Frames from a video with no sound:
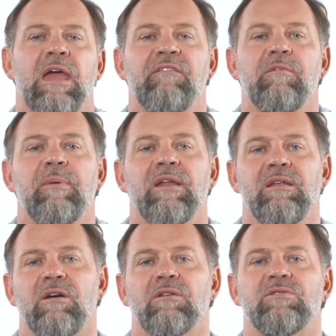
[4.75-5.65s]
Hey everybody,
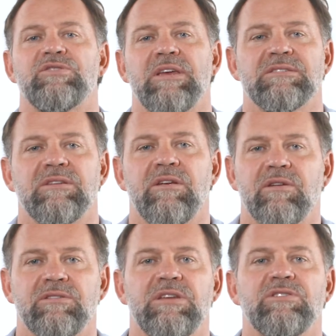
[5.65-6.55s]
Dr. Jason here
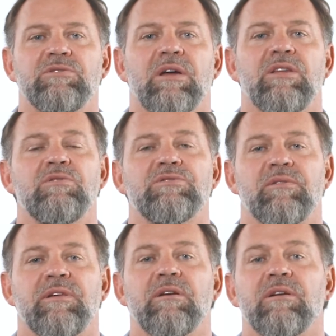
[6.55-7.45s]
to teach you how to use your
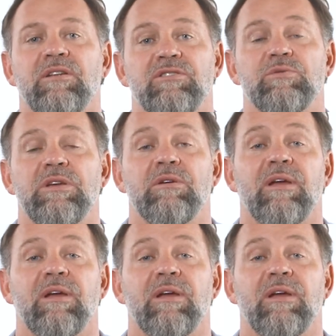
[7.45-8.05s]
Theragun to treat your